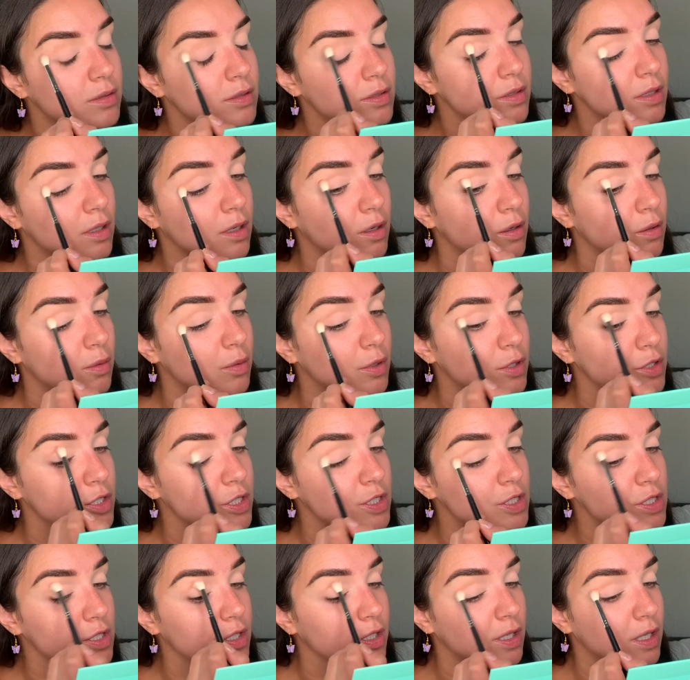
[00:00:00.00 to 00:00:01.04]
So we're
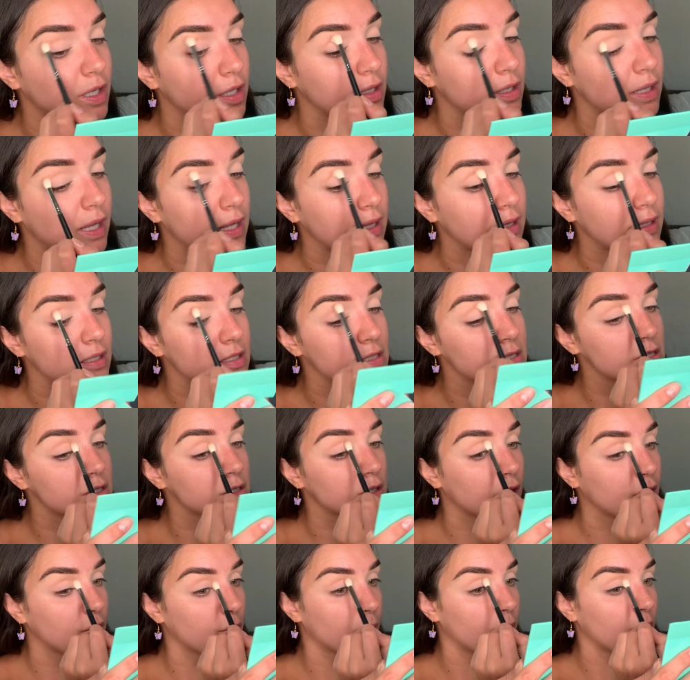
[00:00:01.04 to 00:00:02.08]
just gonna lightly start